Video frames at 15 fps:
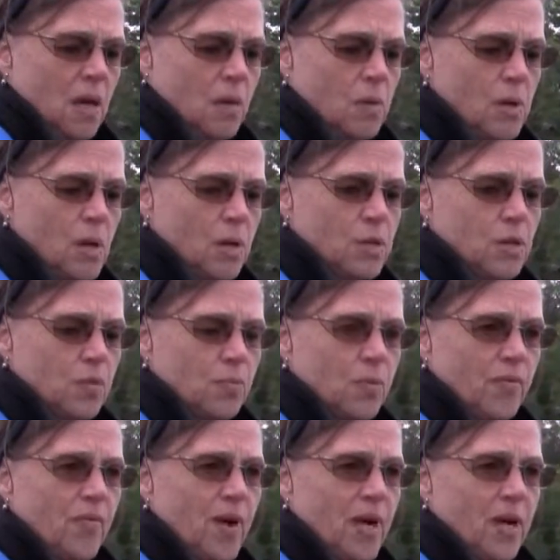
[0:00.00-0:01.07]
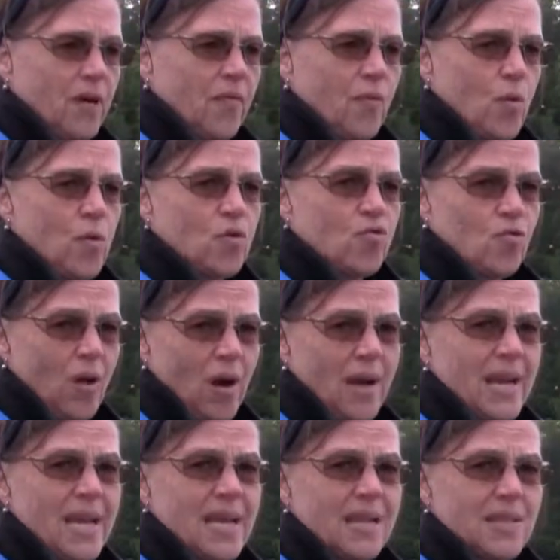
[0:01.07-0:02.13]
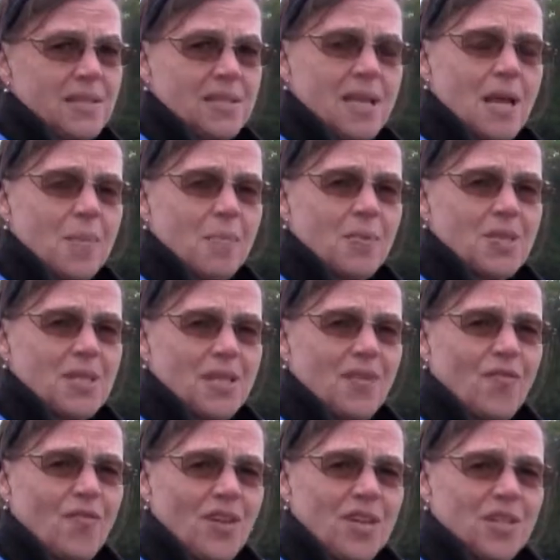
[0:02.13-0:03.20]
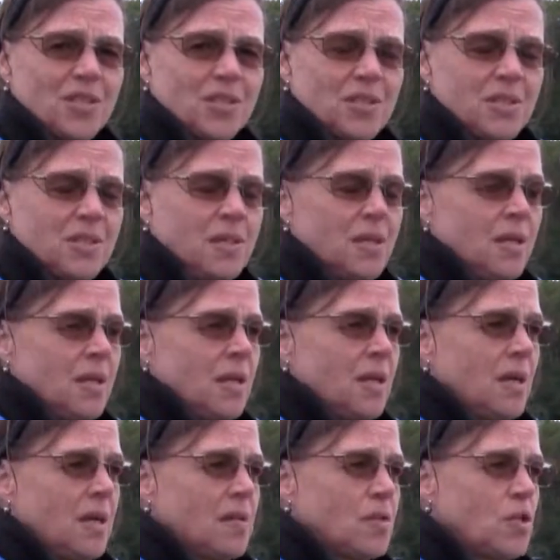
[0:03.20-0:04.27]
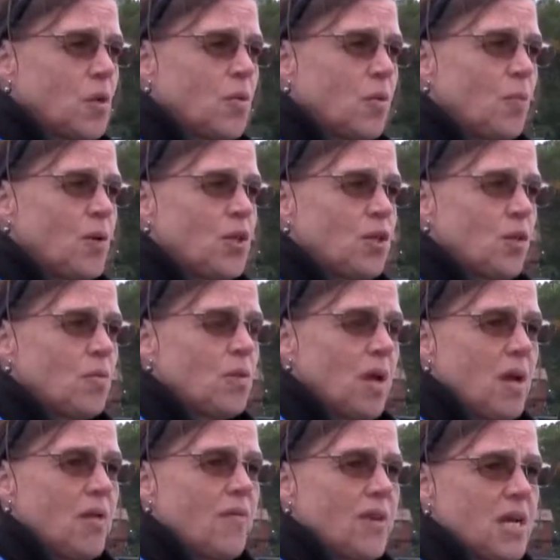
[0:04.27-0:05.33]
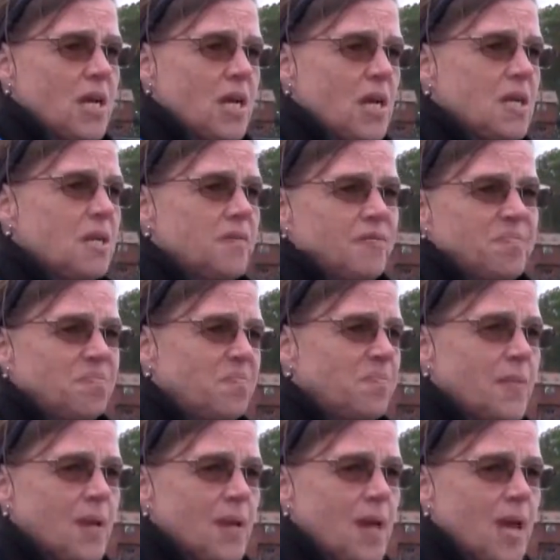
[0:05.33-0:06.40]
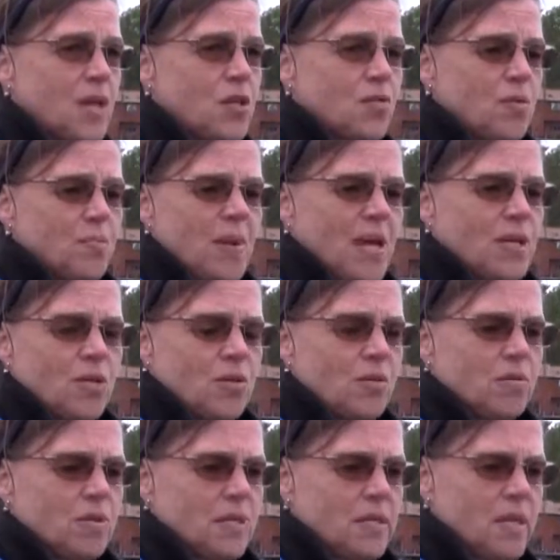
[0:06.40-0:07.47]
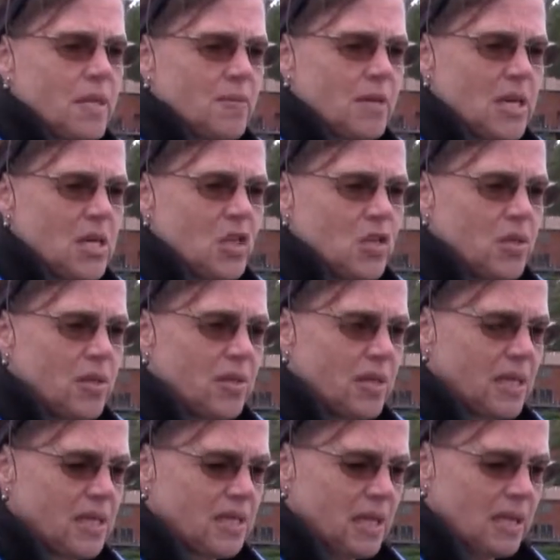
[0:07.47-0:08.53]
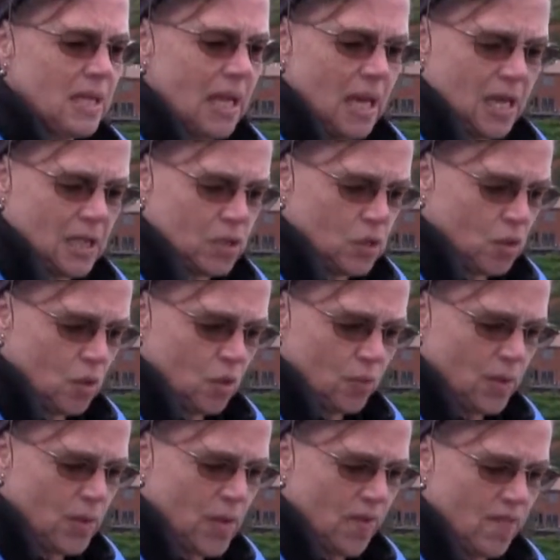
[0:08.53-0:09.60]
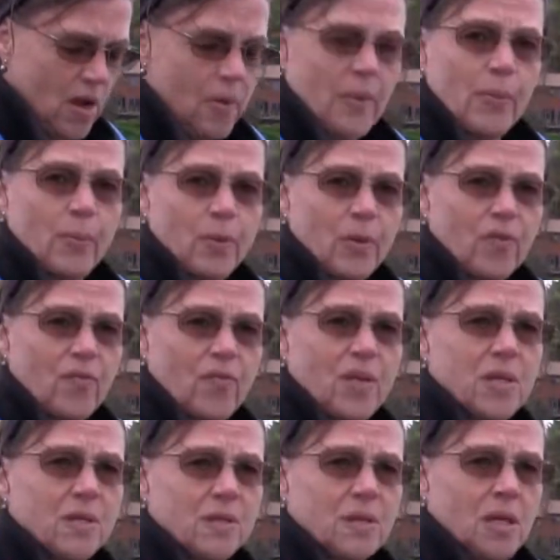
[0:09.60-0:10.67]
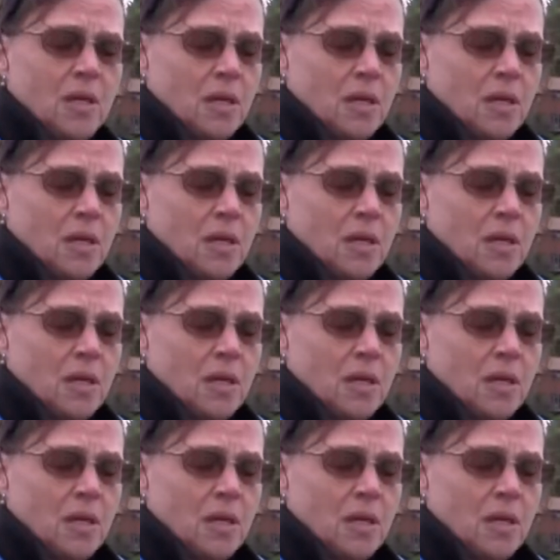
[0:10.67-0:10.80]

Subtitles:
We also provide for drying the samples in the field so that we don't have any kind of extra bacterial contamination and things like that. So we have come up with field